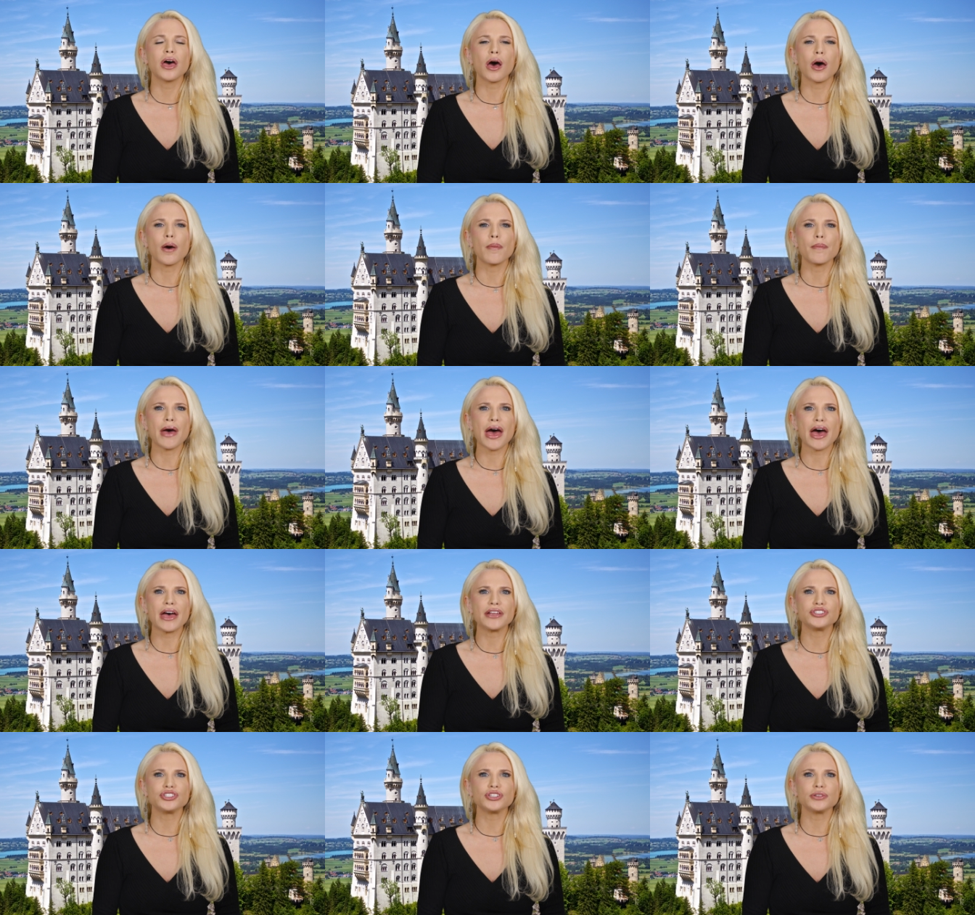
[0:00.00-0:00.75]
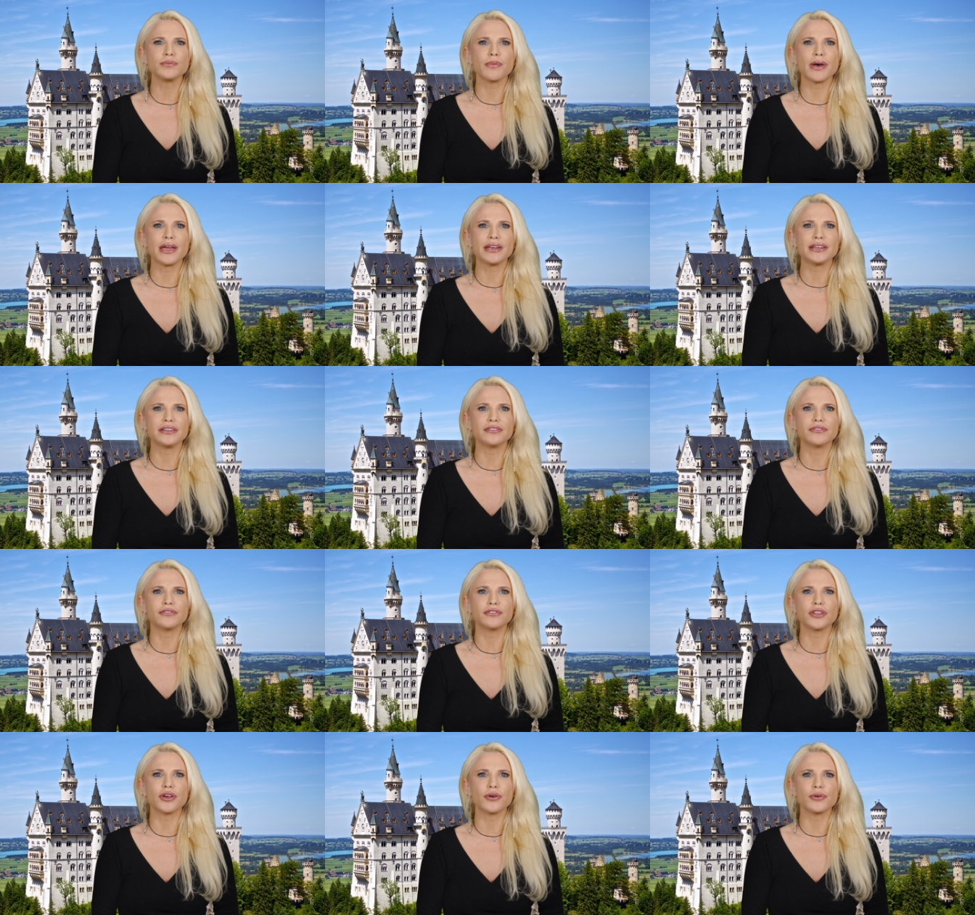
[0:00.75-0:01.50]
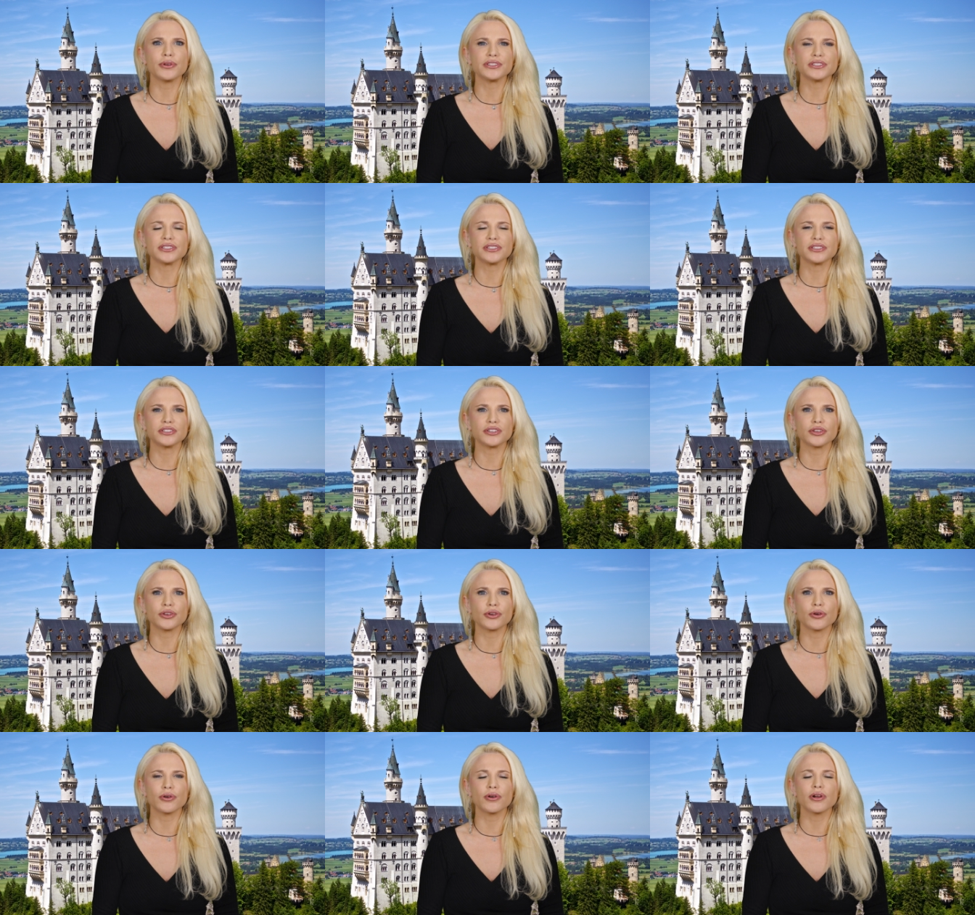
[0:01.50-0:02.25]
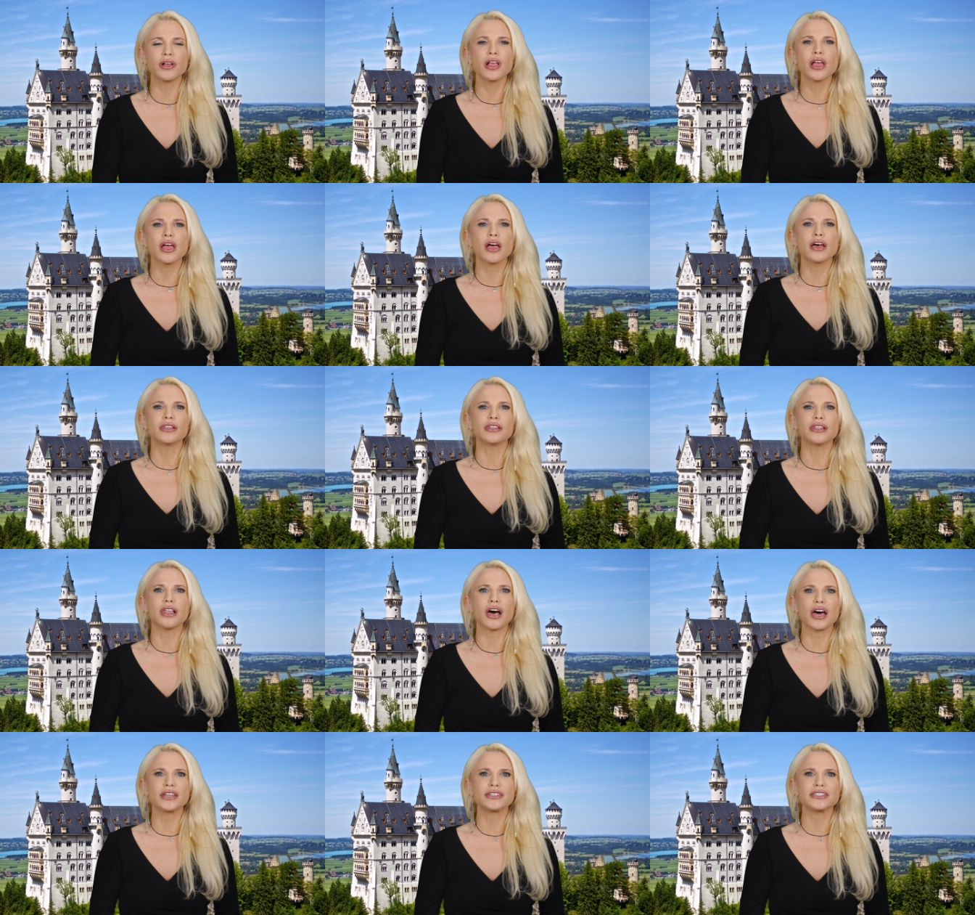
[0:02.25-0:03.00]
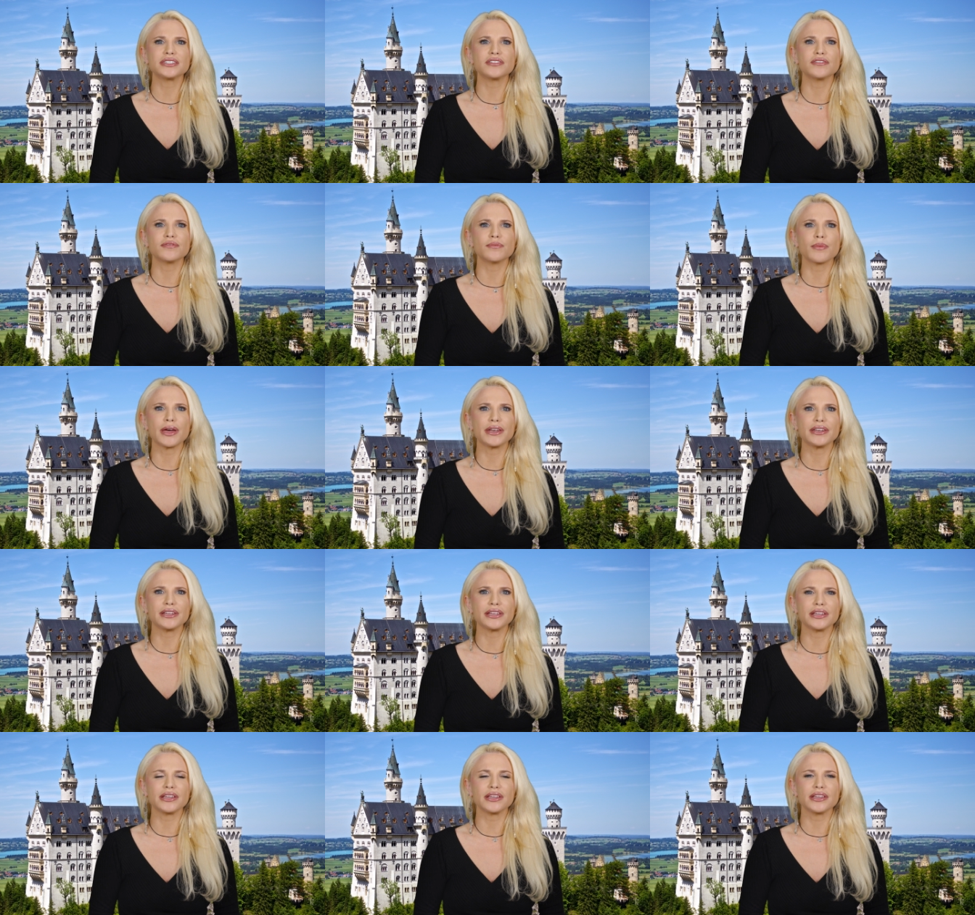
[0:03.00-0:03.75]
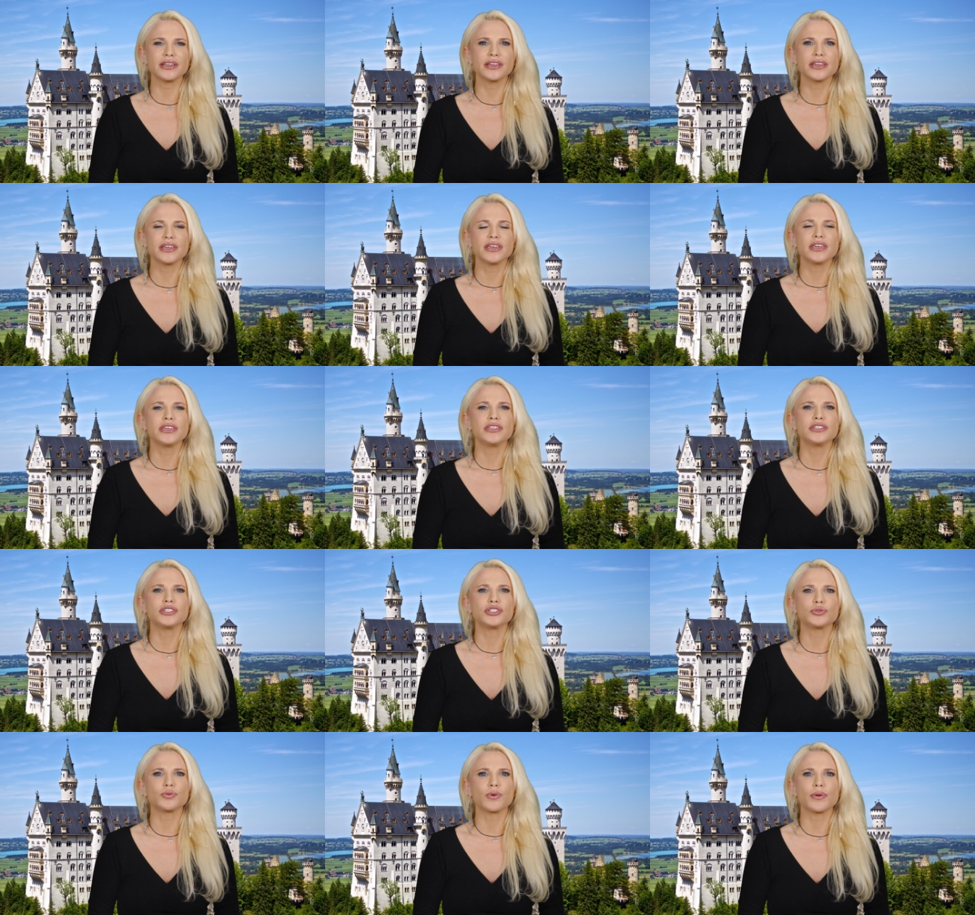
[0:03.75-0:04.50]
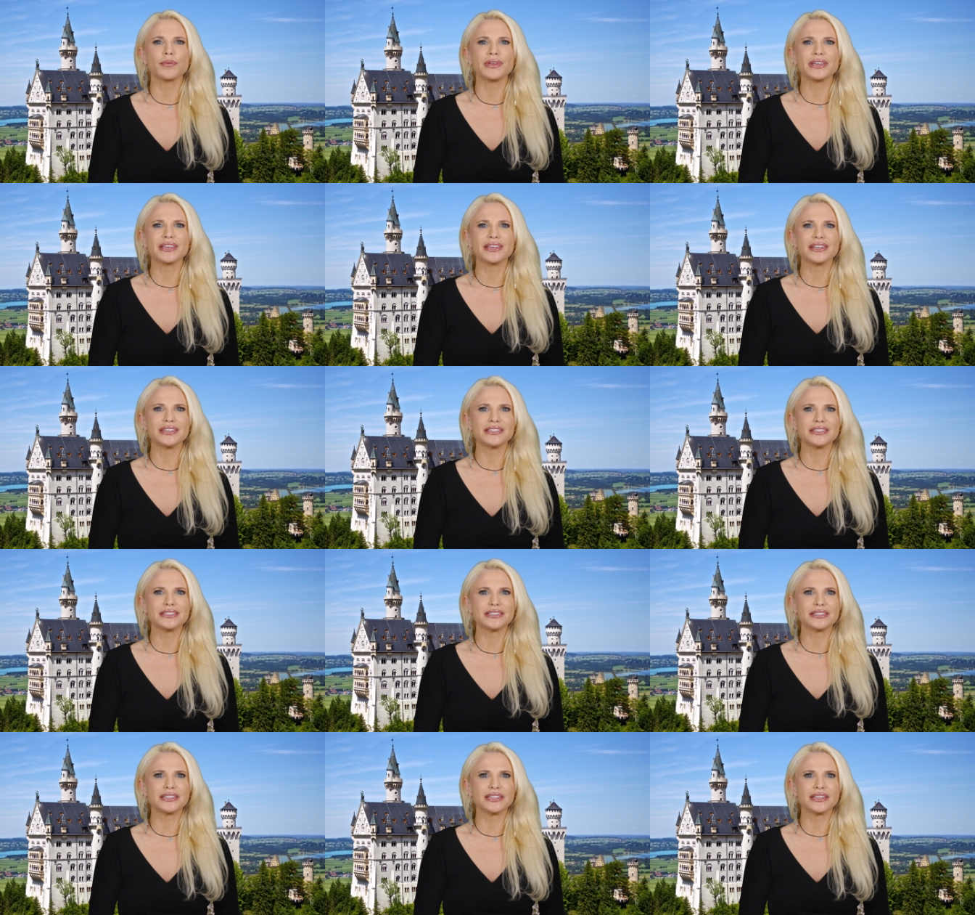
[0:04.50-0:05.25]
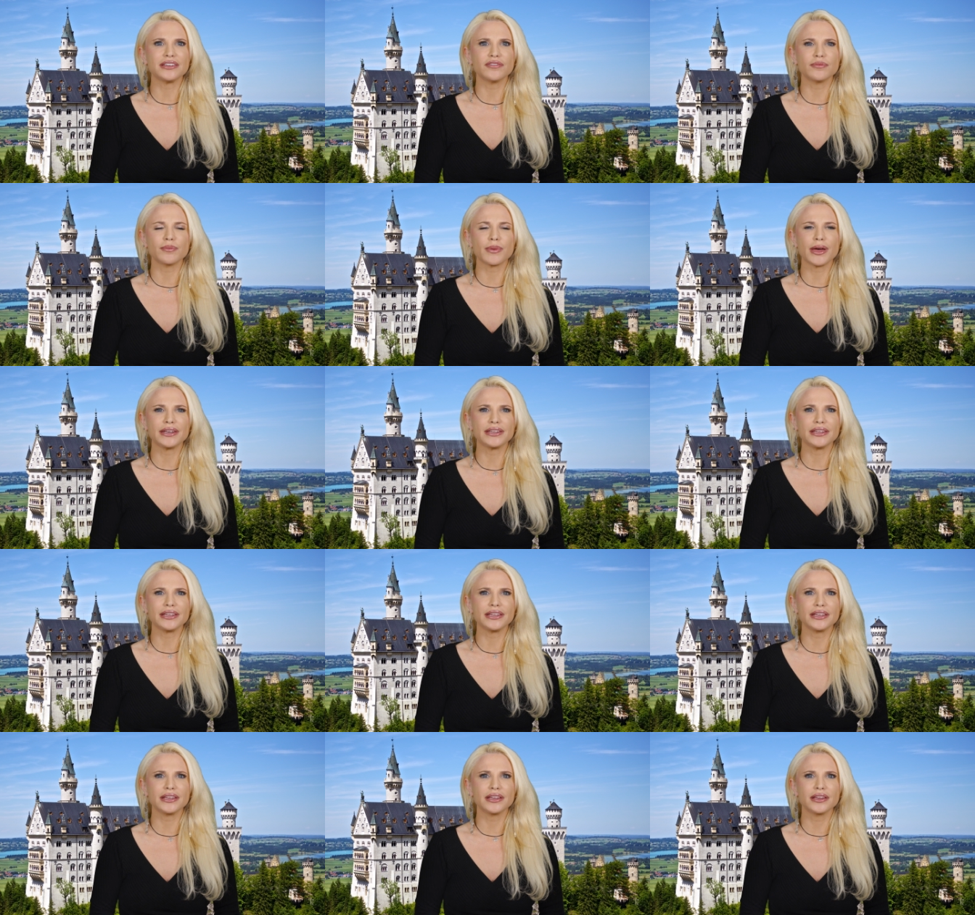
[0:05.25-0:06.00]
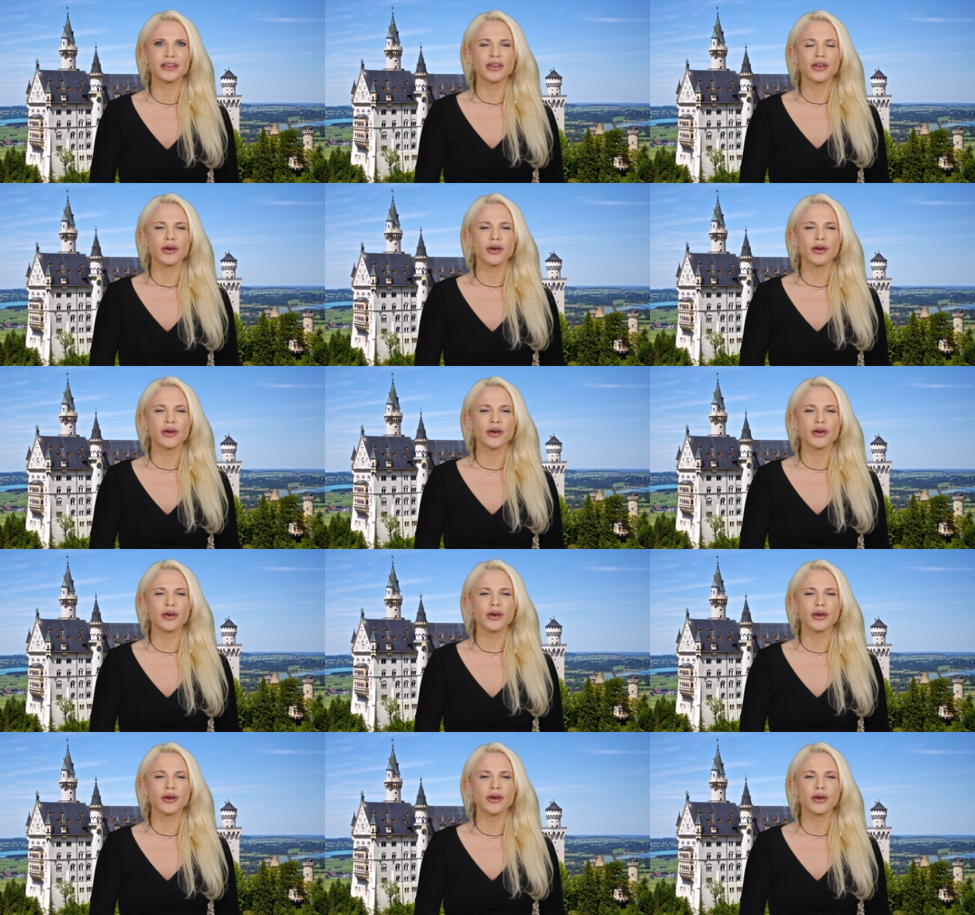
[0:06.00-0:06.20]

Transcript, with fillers: Imagine money flowing to you, lots of money, swimming in a sea of money.